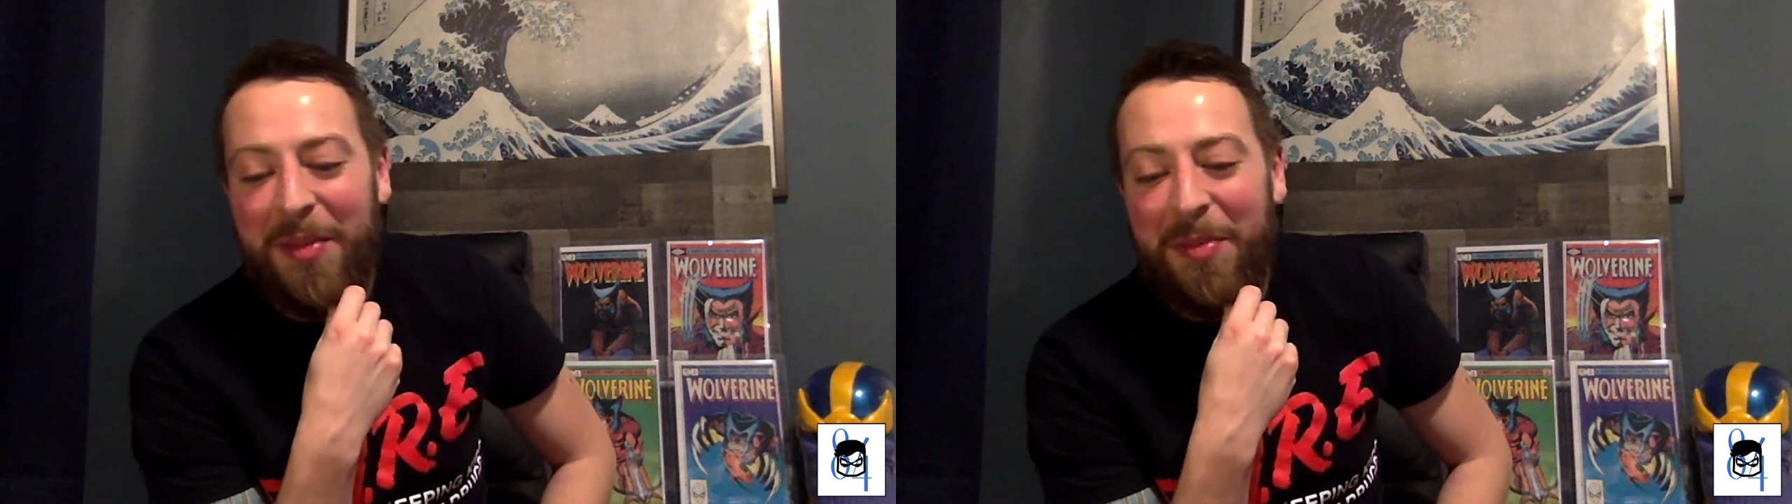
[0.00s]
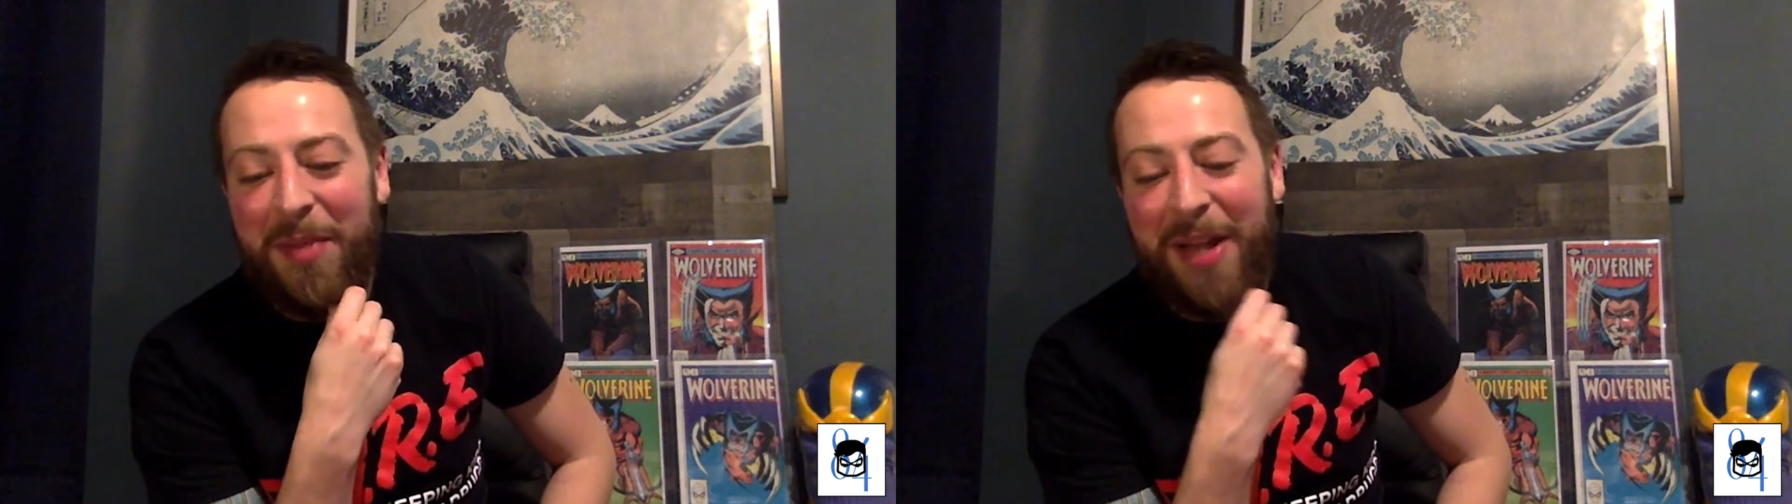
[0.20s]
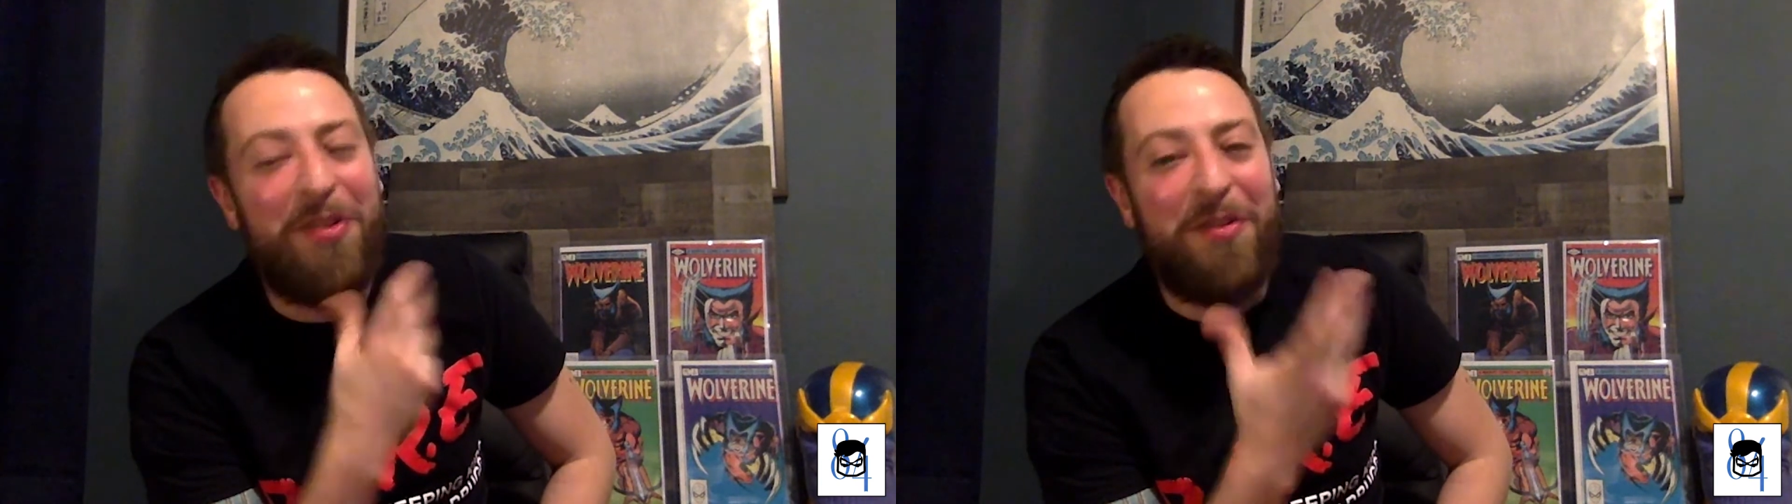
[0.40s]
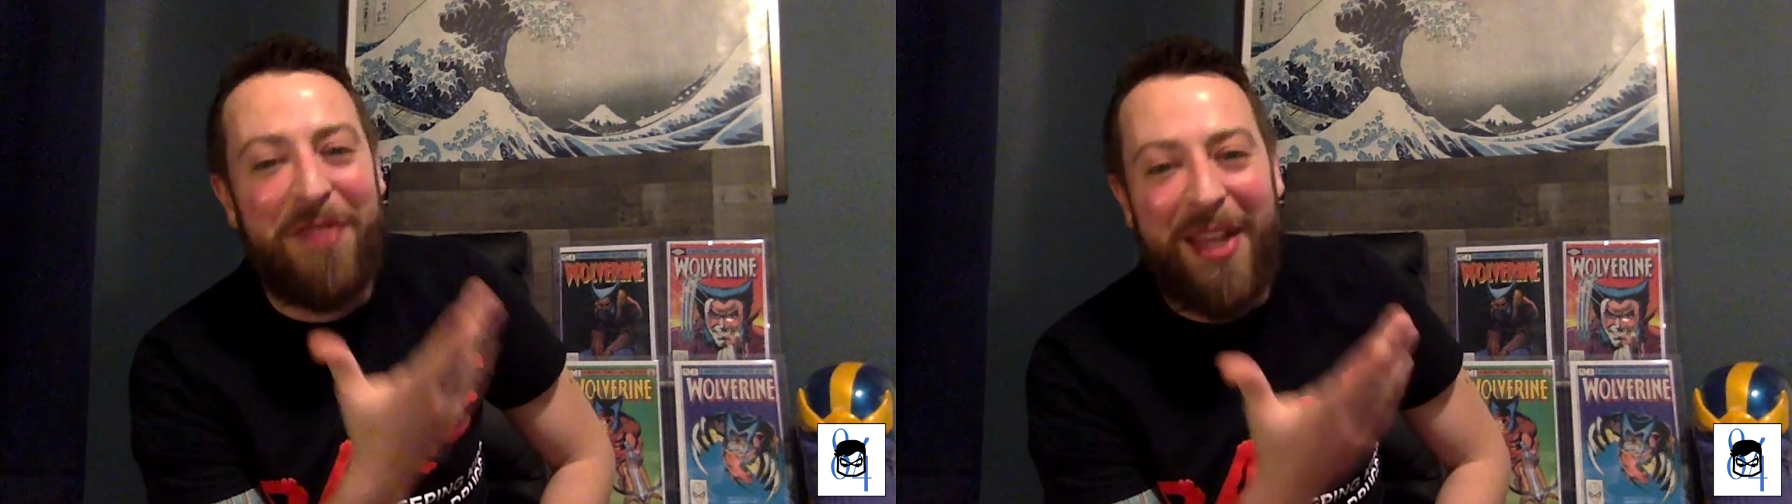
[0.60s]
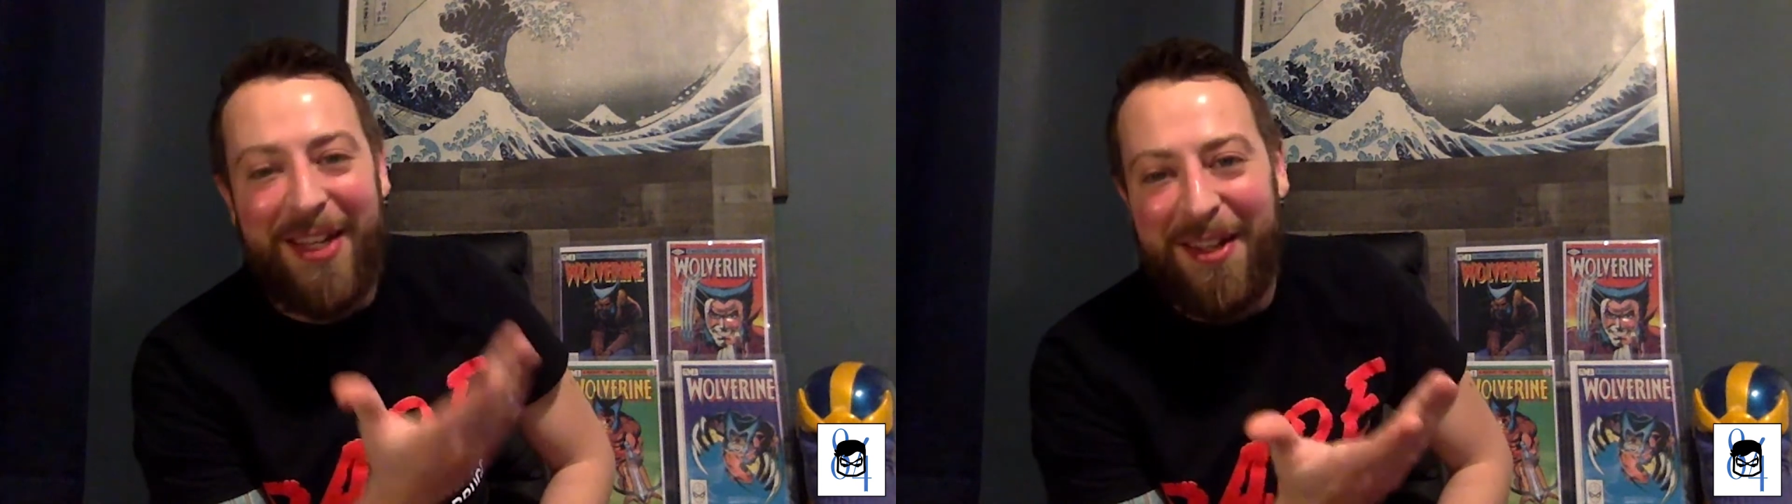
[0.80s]
But I don't know if
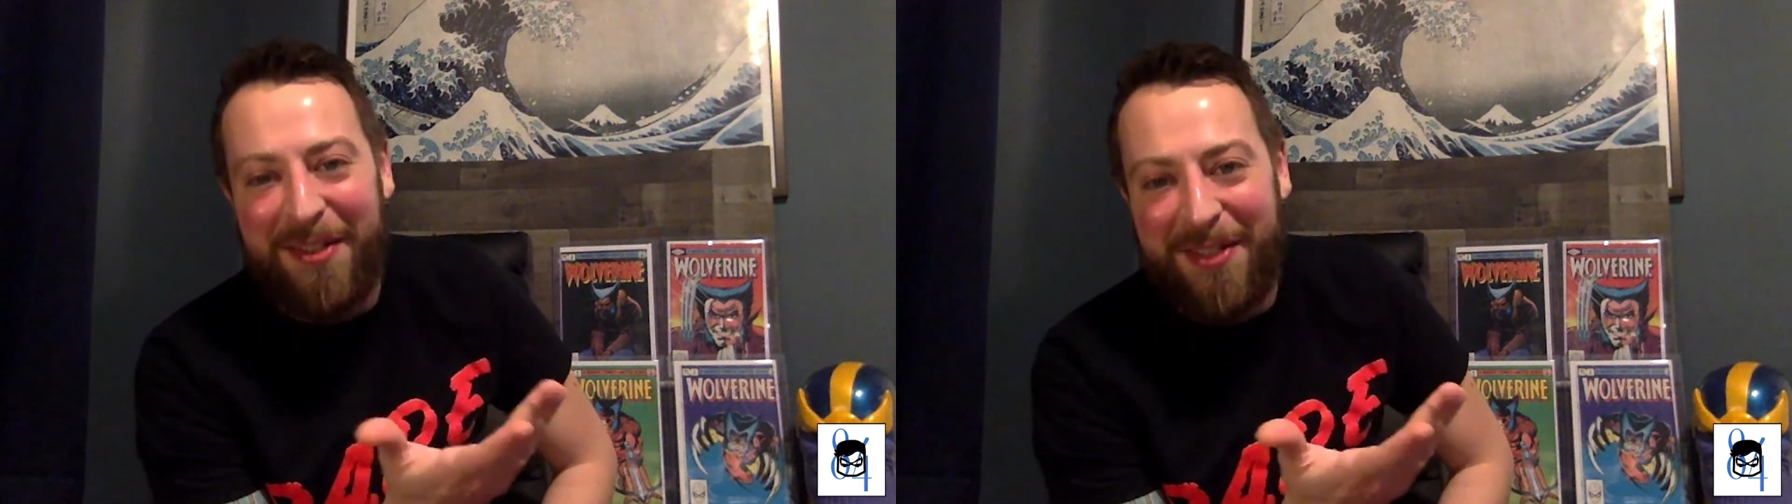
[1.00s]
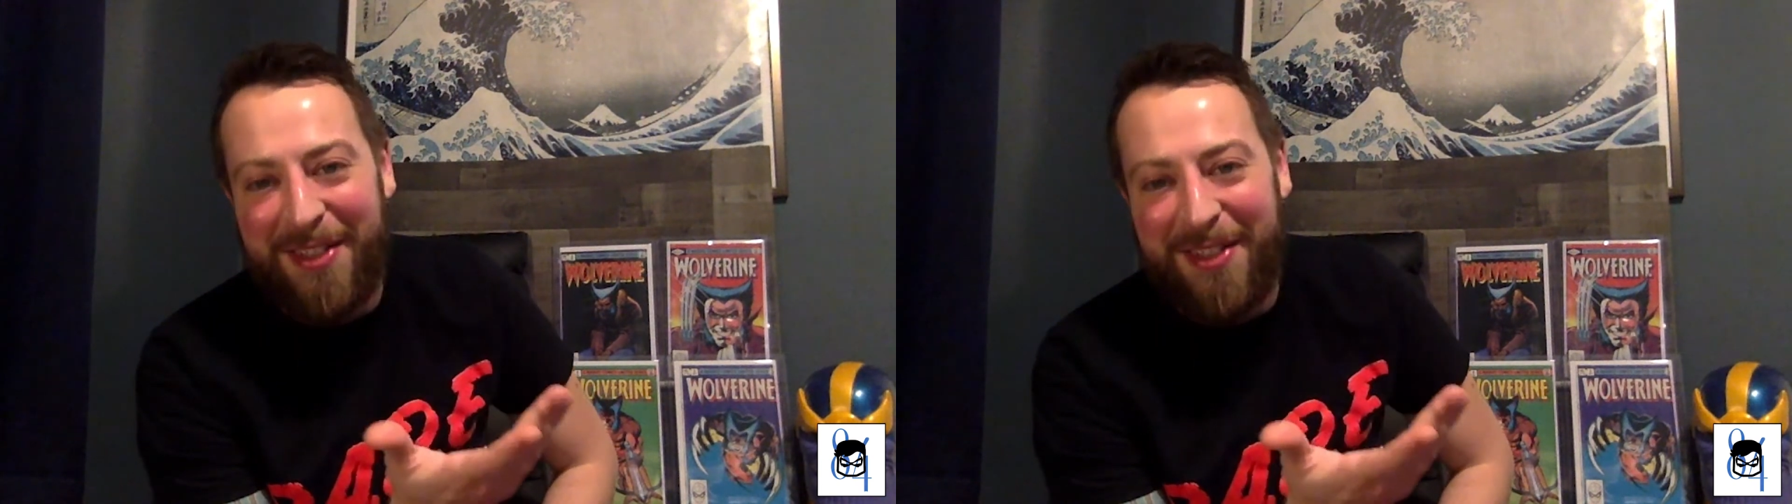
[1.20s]
that counts,